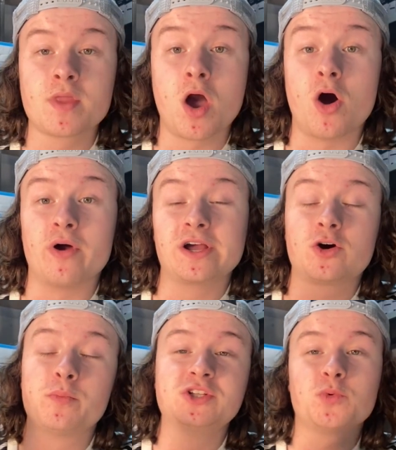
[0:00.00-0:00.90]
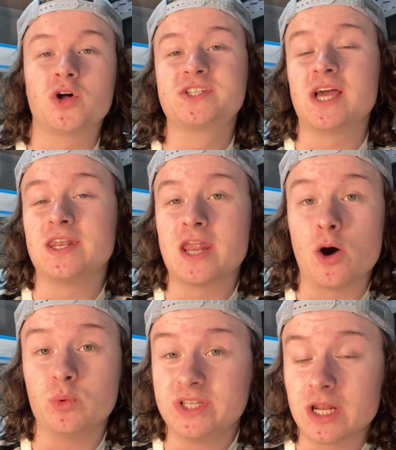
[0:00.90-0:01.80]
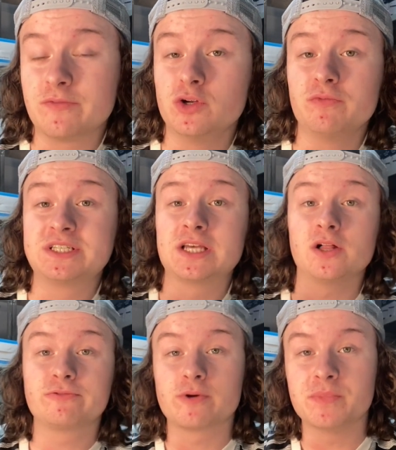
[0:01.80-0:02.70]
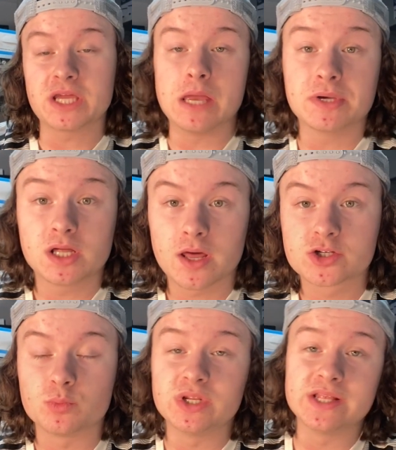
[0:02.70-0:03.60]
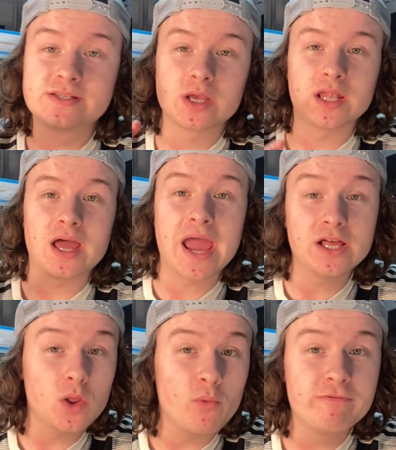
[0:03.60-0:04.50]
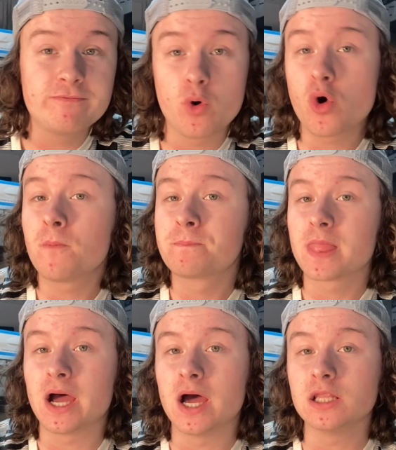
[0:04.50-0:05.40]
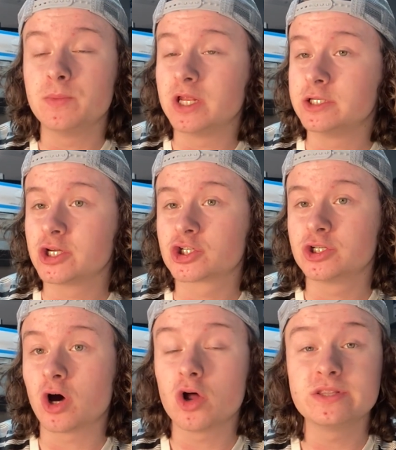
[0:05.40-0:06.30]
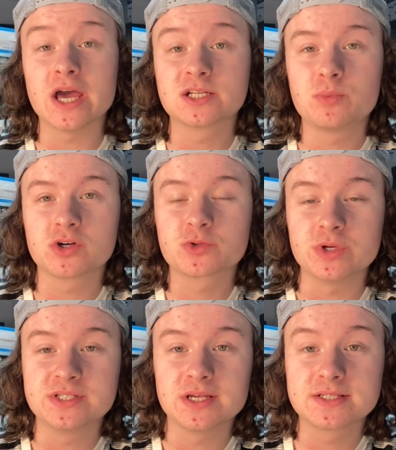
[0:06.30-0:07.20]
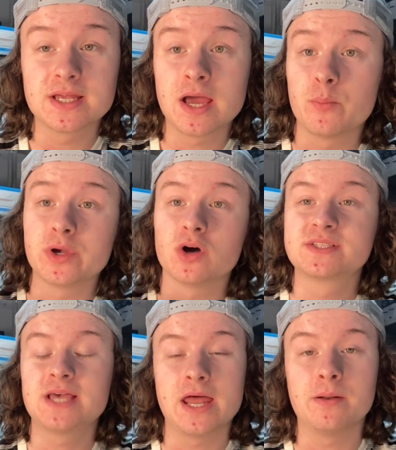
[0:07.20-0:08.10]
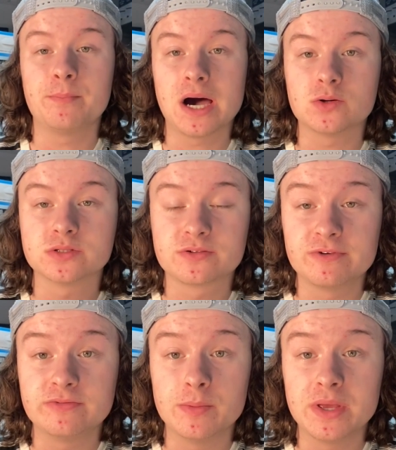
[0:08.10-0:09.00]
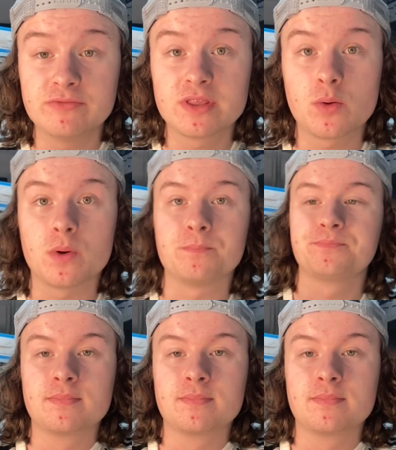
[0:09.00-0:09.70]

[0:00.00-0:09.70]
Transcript: All right, coming towards the end now, we did have another sale from the gaming collection. We did sell Halo four uh, limited edition on the Xbox three sixty, and we got ten pounds fifty p for that one.